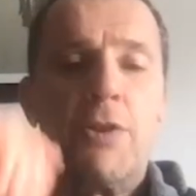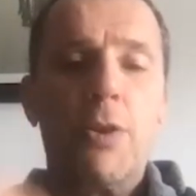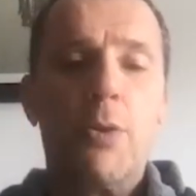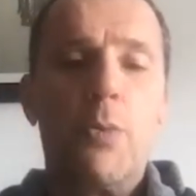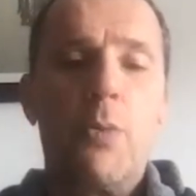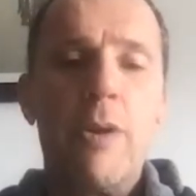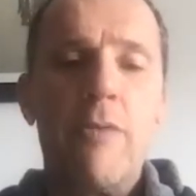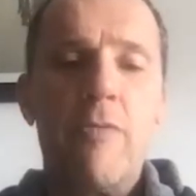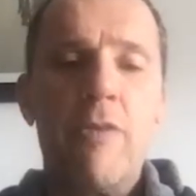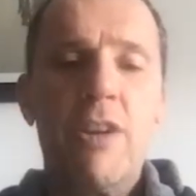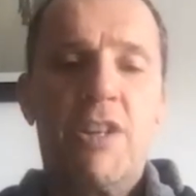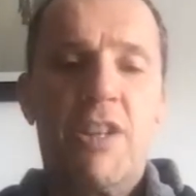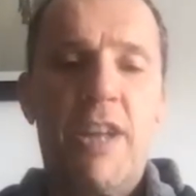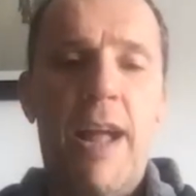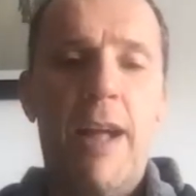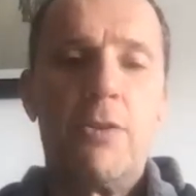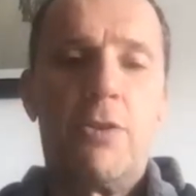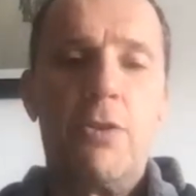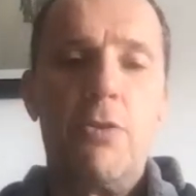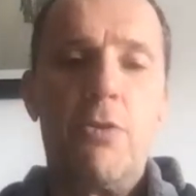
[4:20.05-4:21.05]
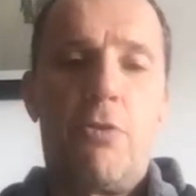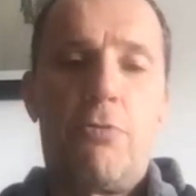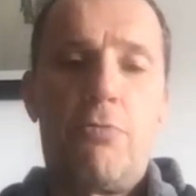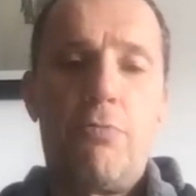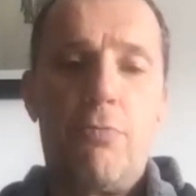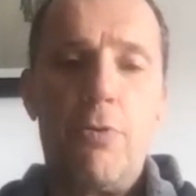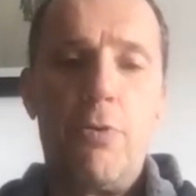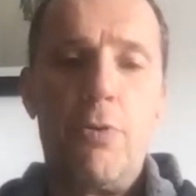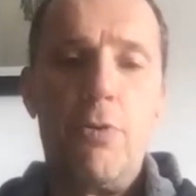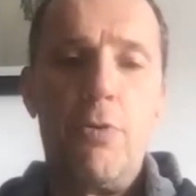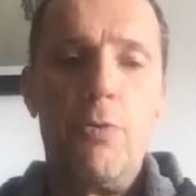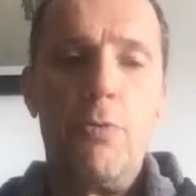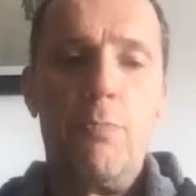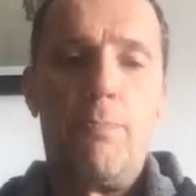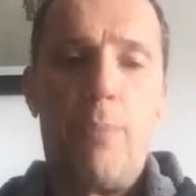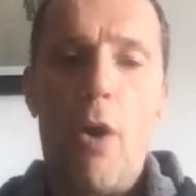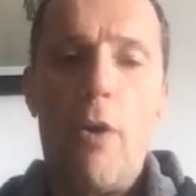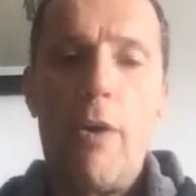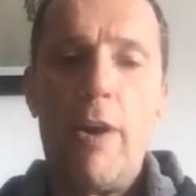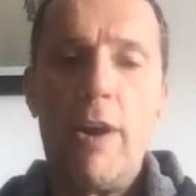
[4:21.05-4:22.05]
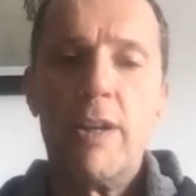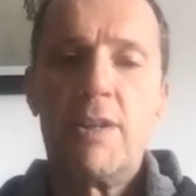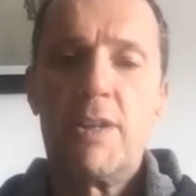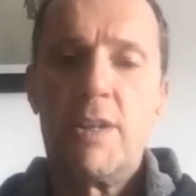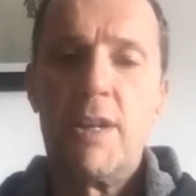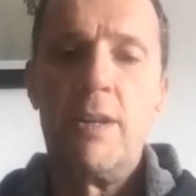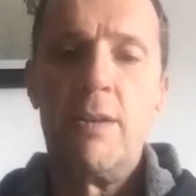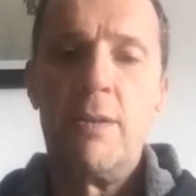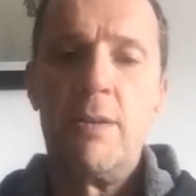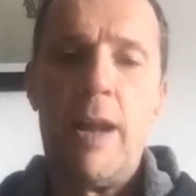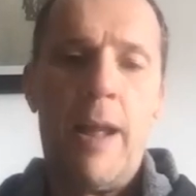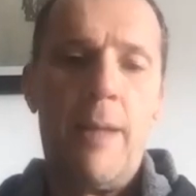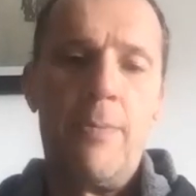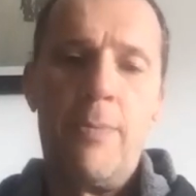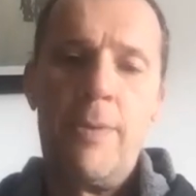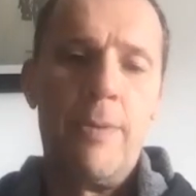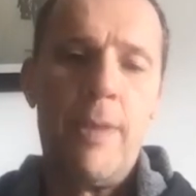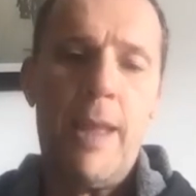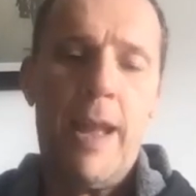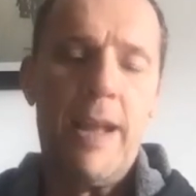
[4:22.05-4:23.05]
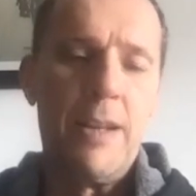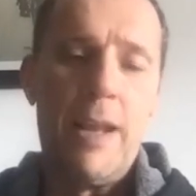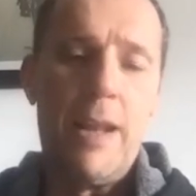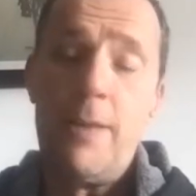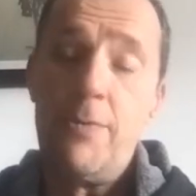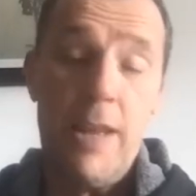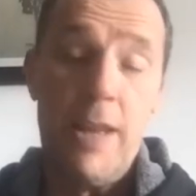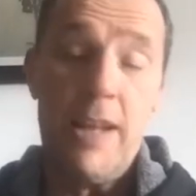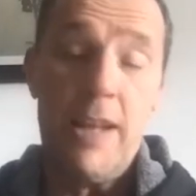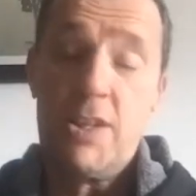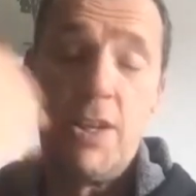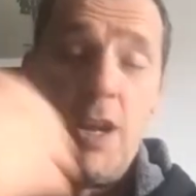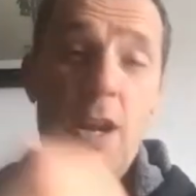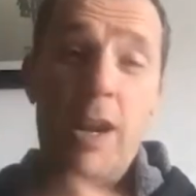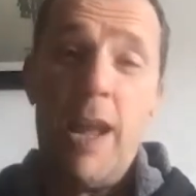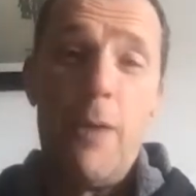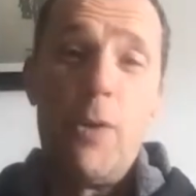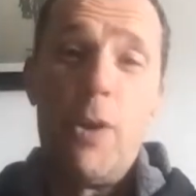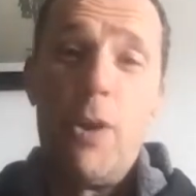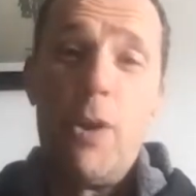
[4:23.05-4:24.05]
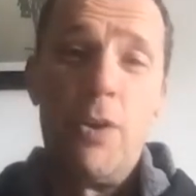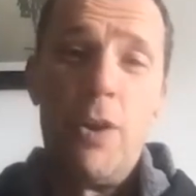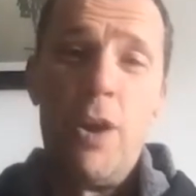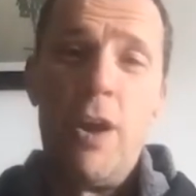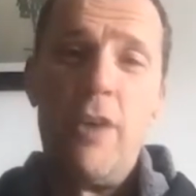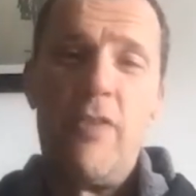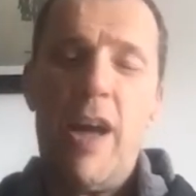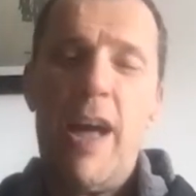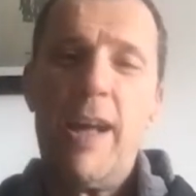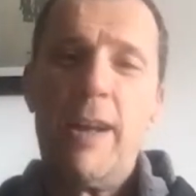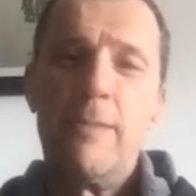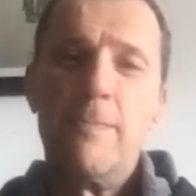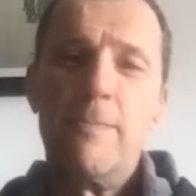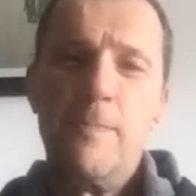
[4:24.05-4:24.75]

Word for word: to, we reached out to through Boris, and and that and that's certainly how we got Novak.